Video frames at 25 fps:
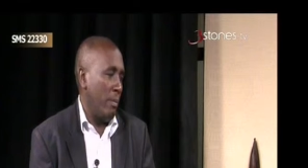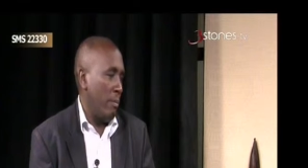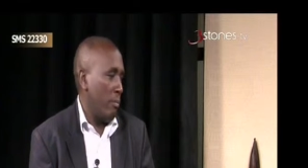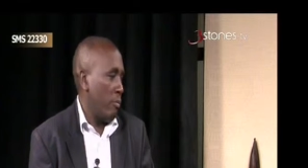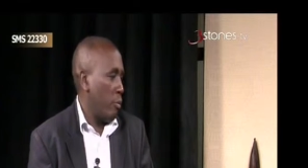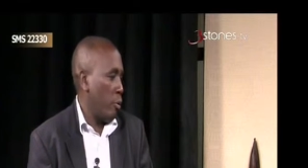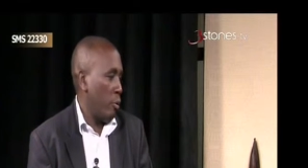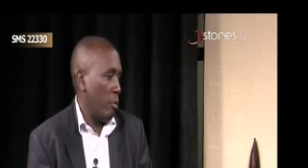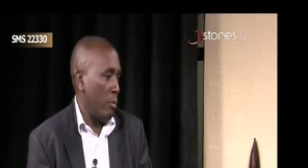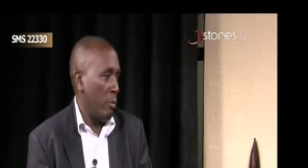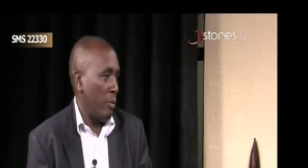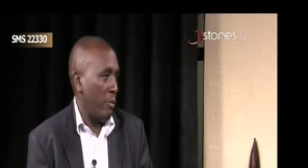
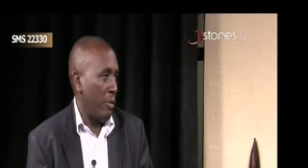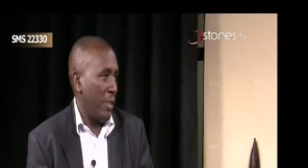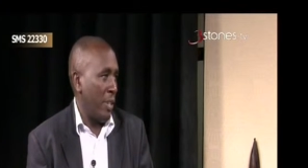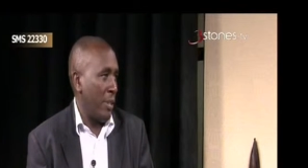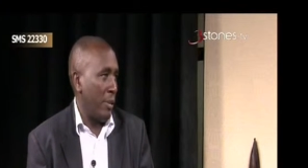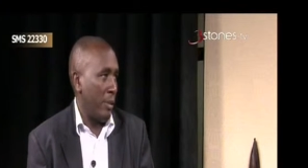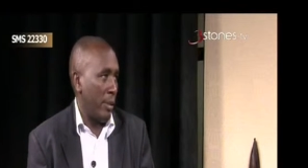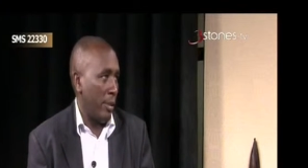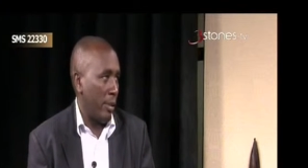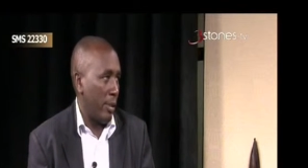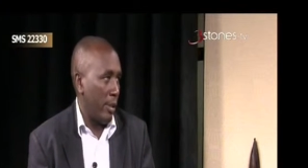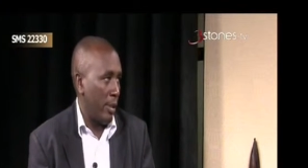two
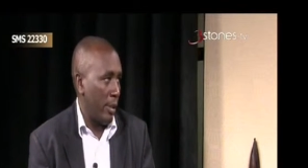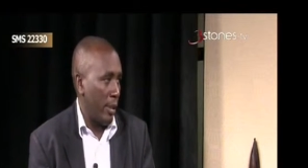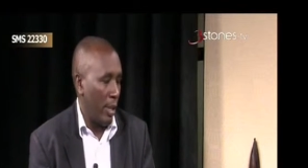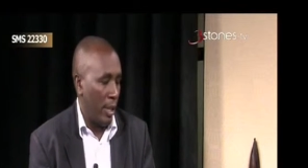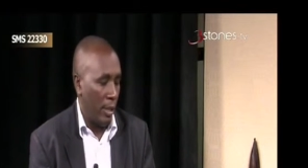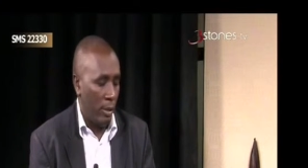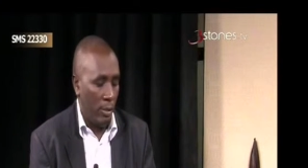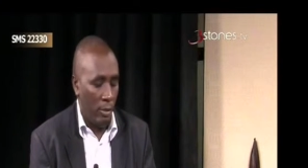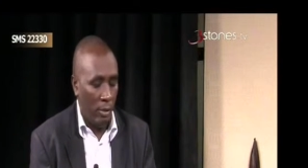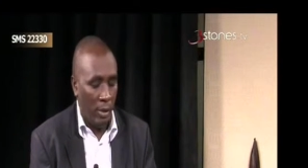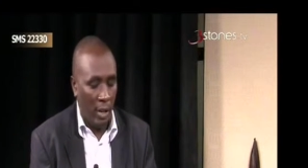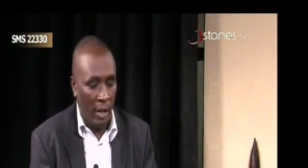reasons
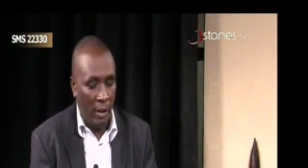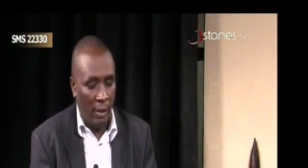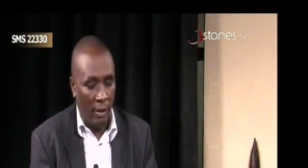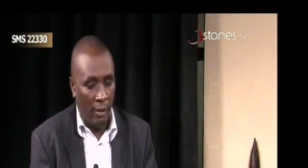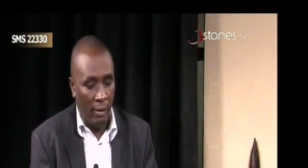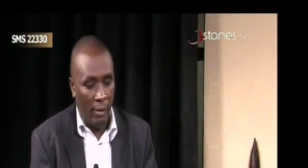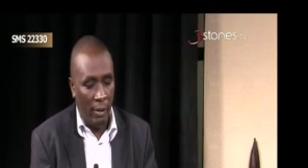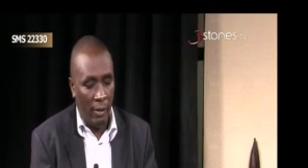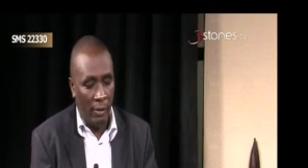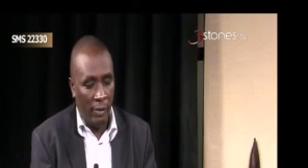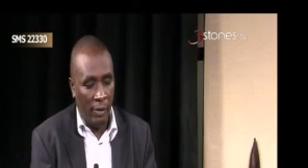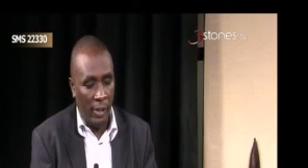as to why
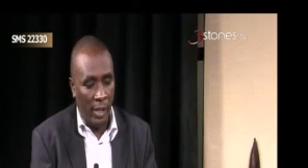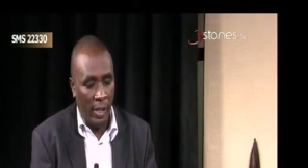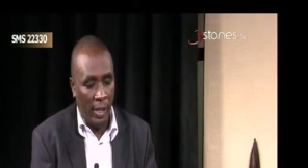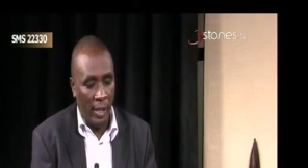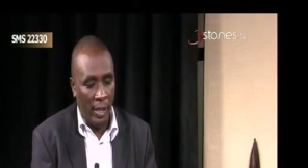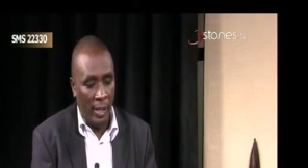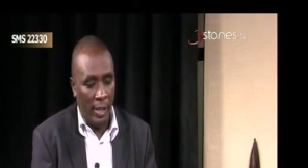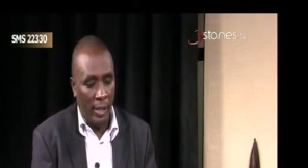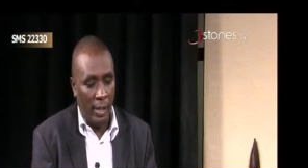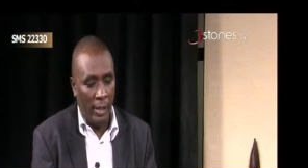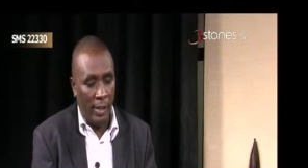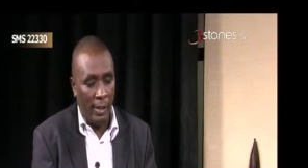we've
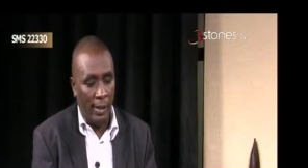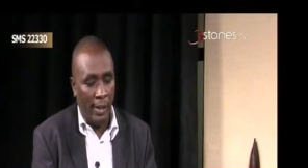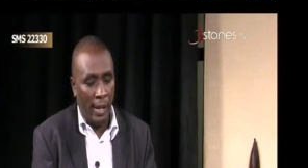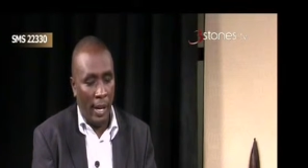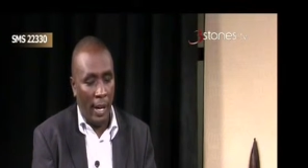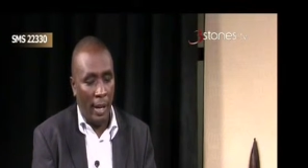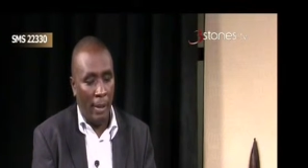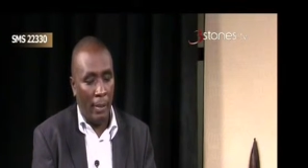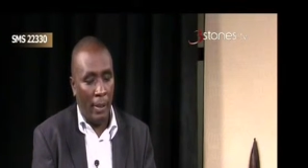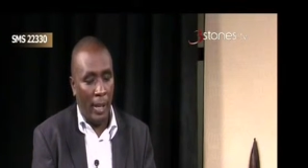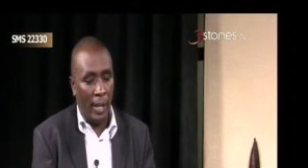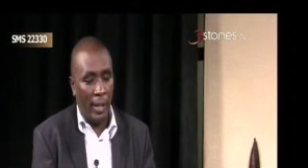seen this
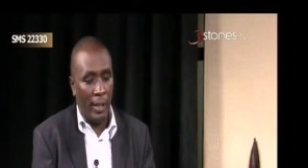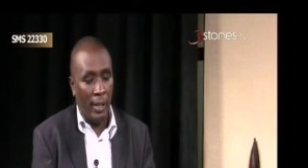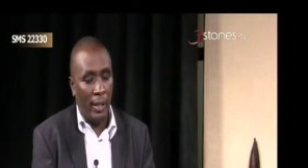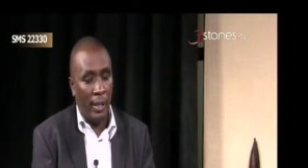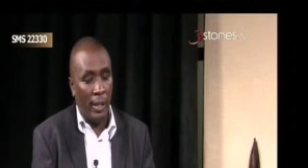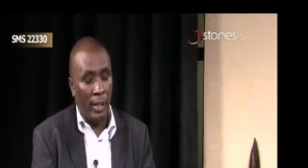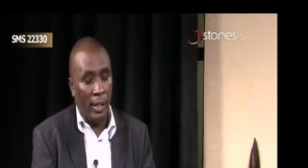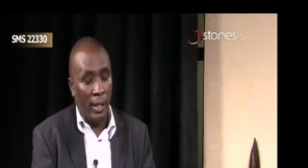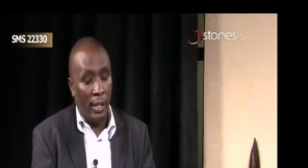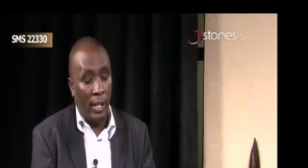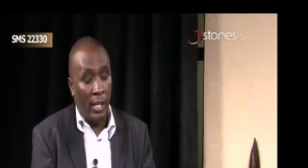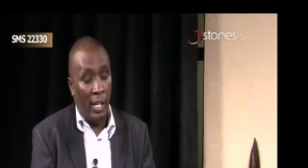young man
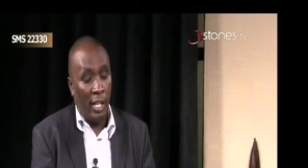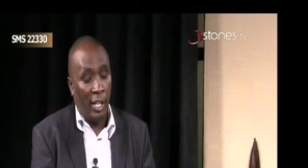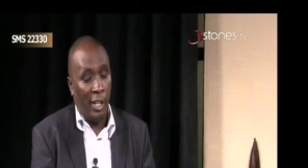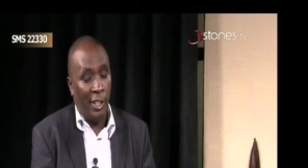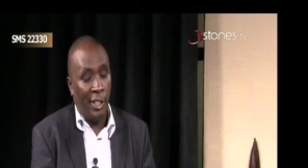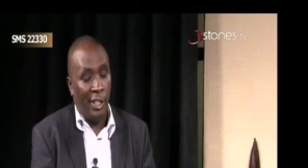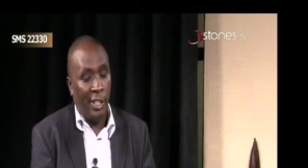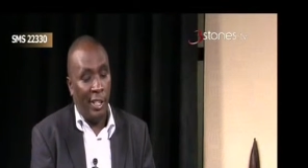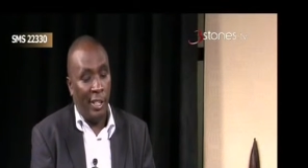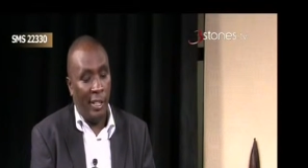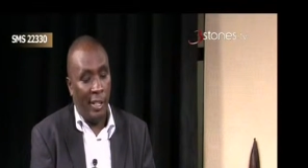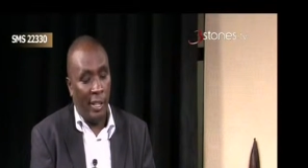
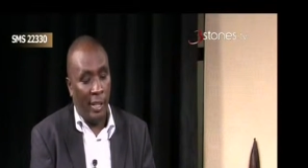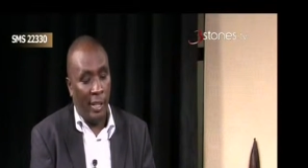in